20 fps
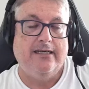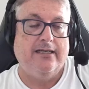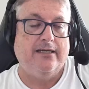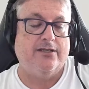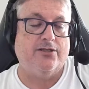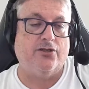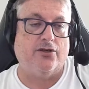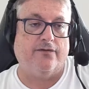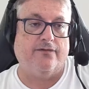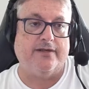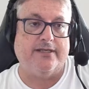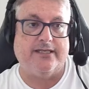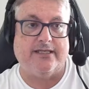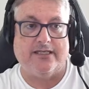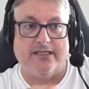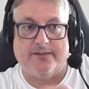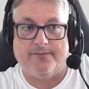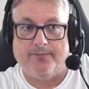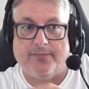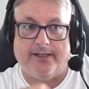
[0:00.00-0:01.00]

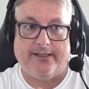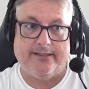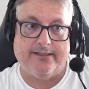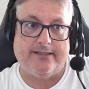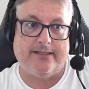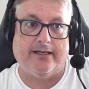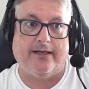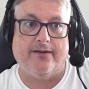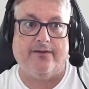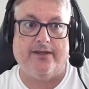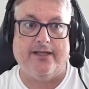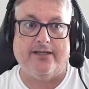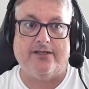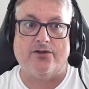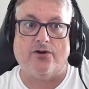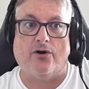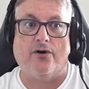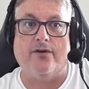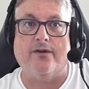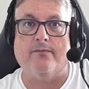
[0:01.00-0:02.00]
services, but uh, these
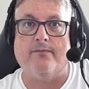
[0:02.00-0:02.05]
are the